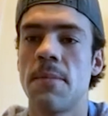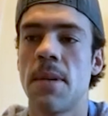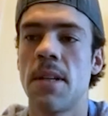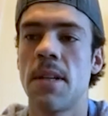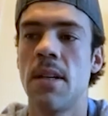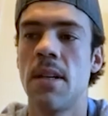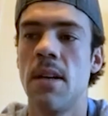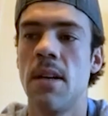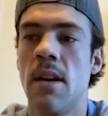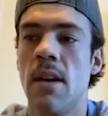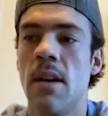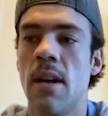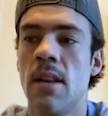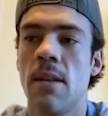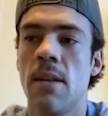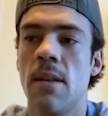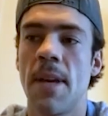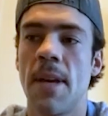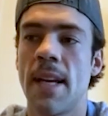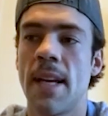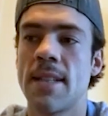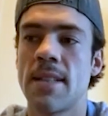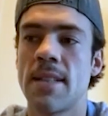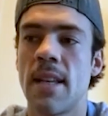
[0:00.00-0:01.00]
but the
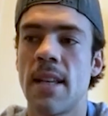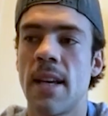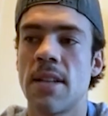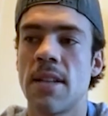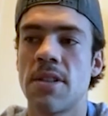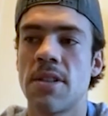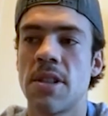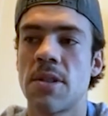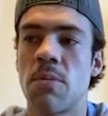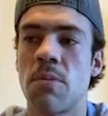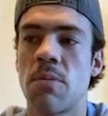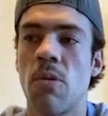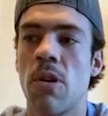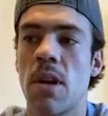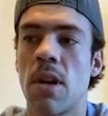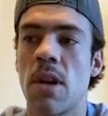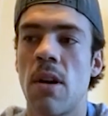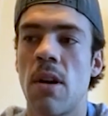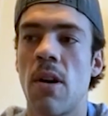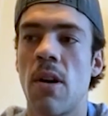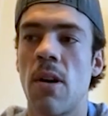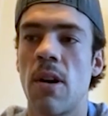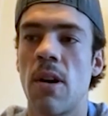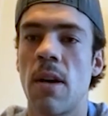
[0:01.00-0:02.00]
biggest thing is just working
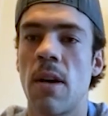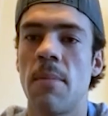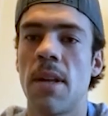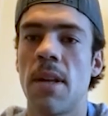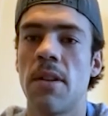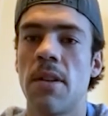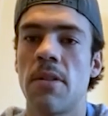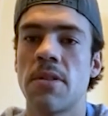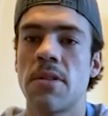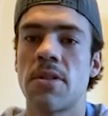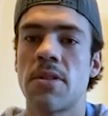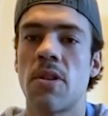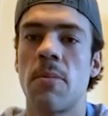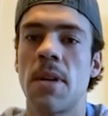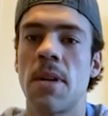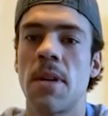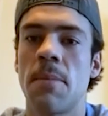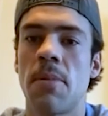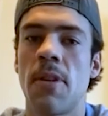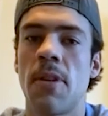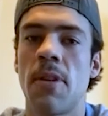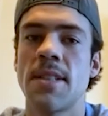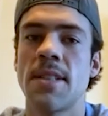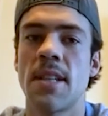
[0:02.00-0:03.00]
hard. I mean, there's so many
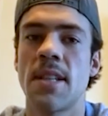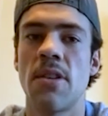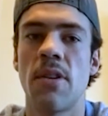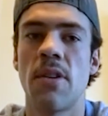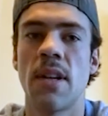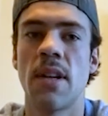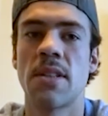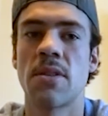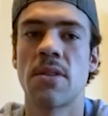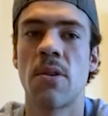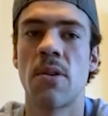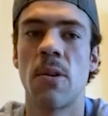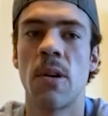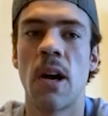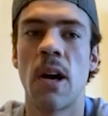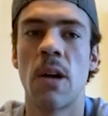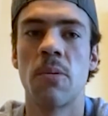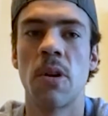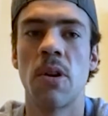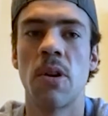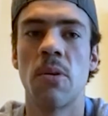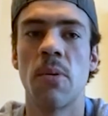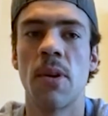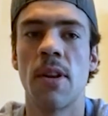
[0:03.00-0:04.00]
plays that you get scored on
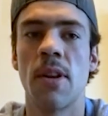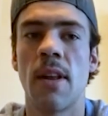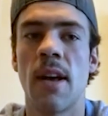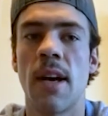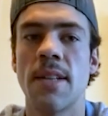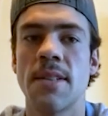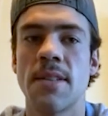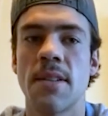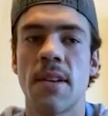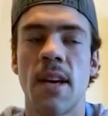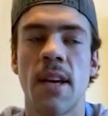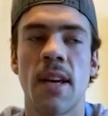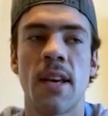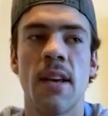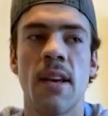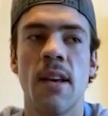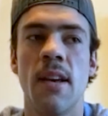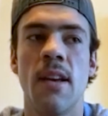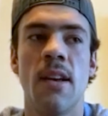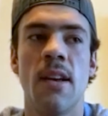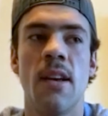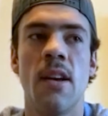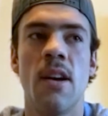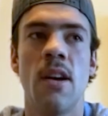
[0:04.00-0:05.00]
where you realize, like,
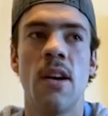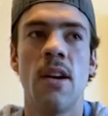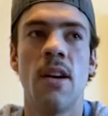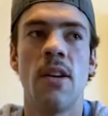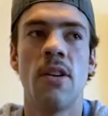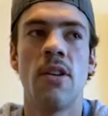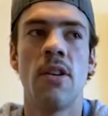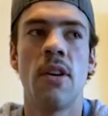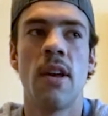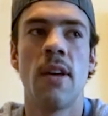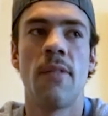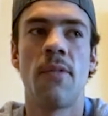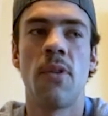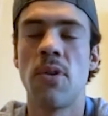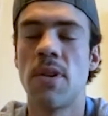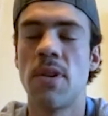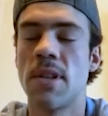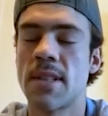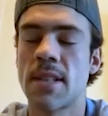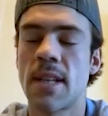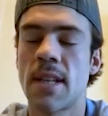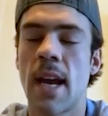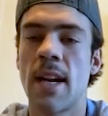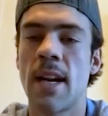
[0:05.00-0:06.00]
if you
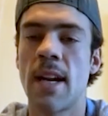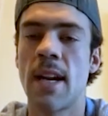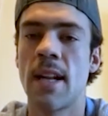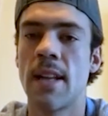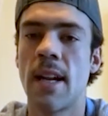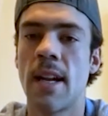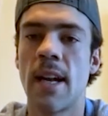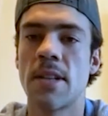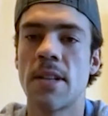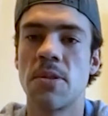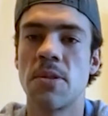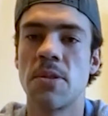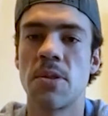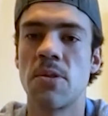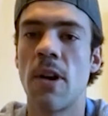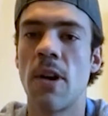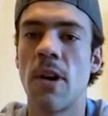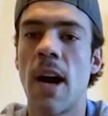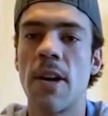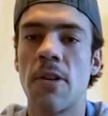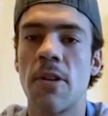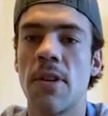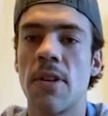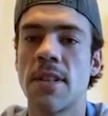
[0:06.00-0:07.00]
just skated that extra
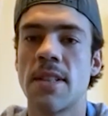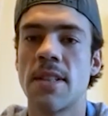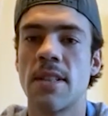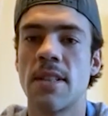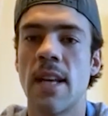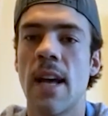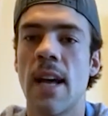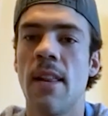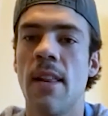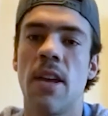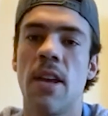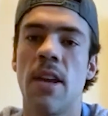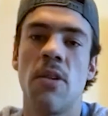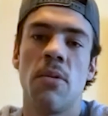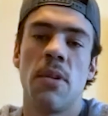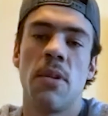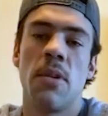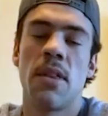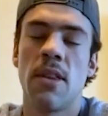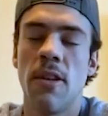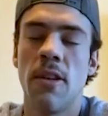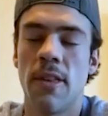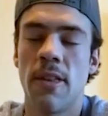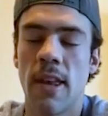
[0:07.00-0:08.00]
stride or this and that, like,
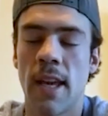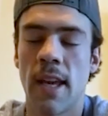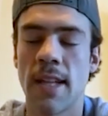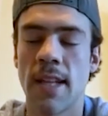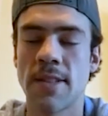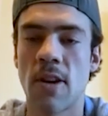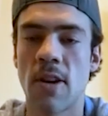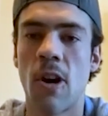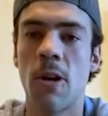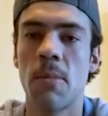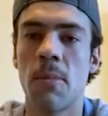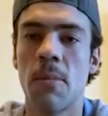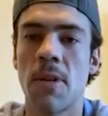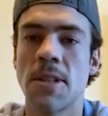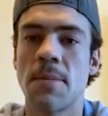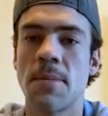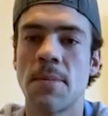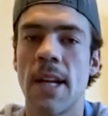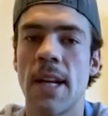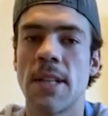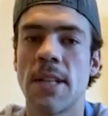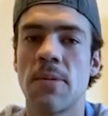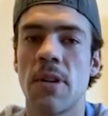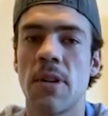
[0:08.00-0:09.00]
you think it's harmless, but
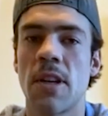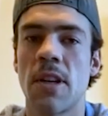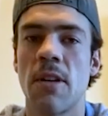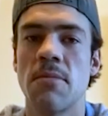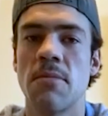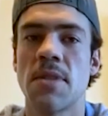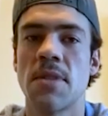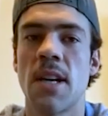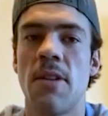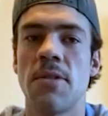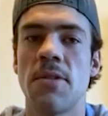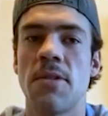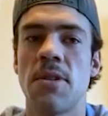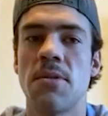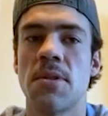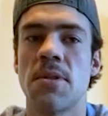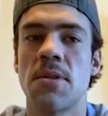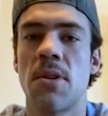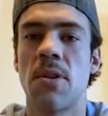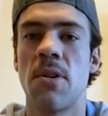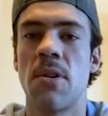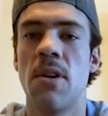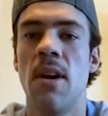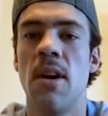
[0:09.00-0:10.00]
that's what it comes down to.
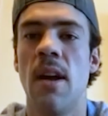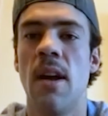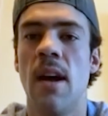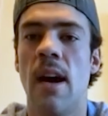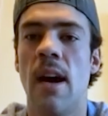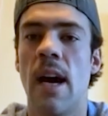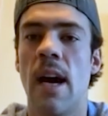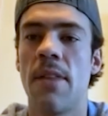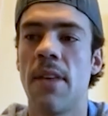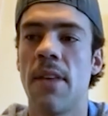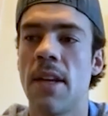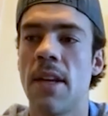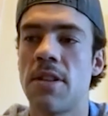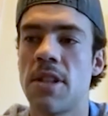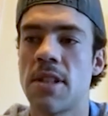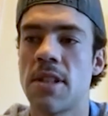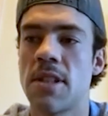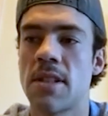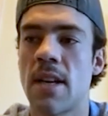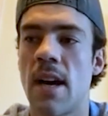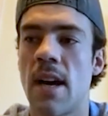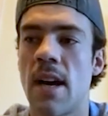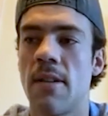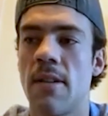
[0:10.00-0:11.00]
So I think
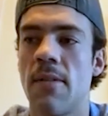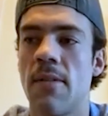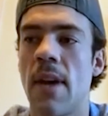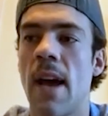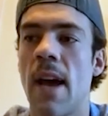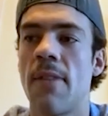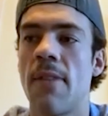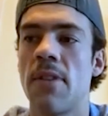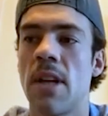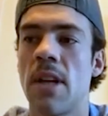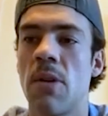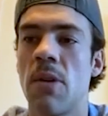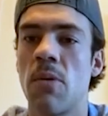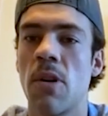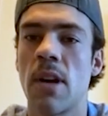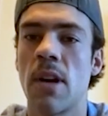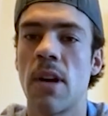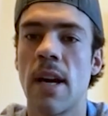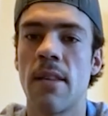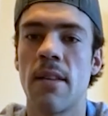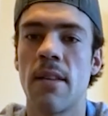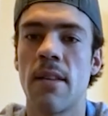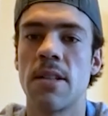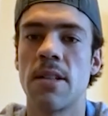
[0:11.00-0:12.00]
just kind of having that work
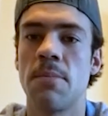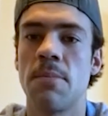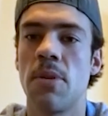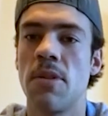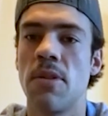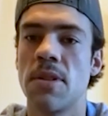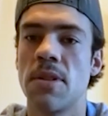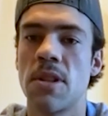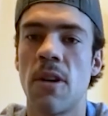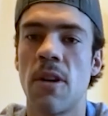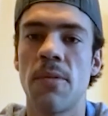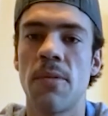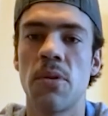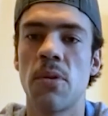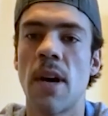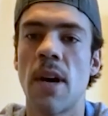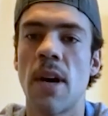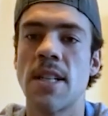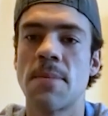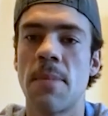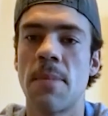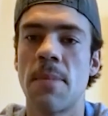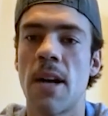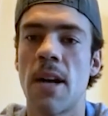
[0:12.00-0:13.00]
ethic to put yourself in the
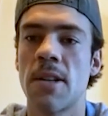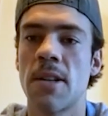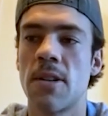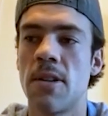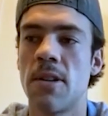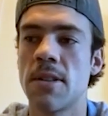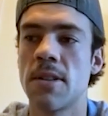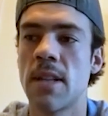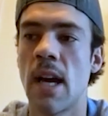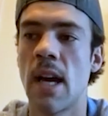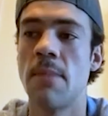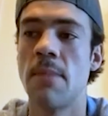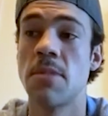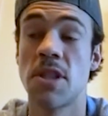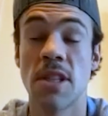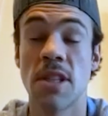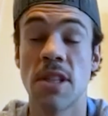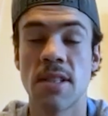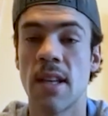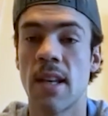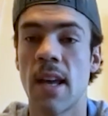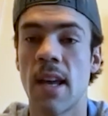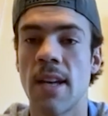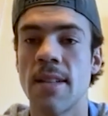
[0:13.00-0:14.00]
right spot at all times,
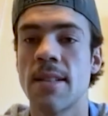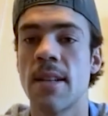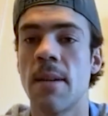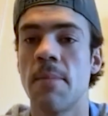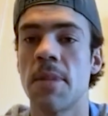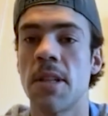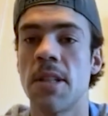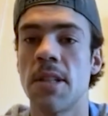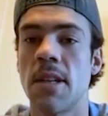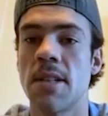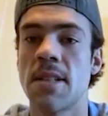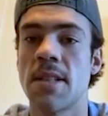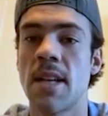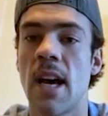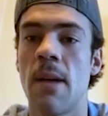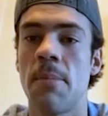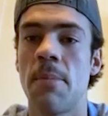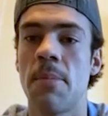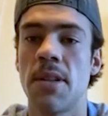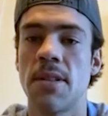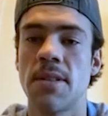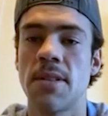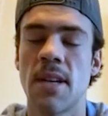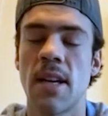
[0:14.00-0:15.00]
just in case something does
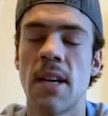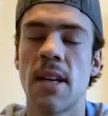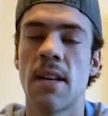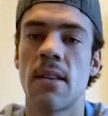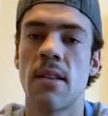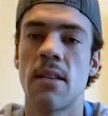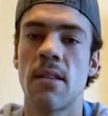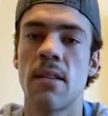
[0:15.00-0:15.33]
happen, is like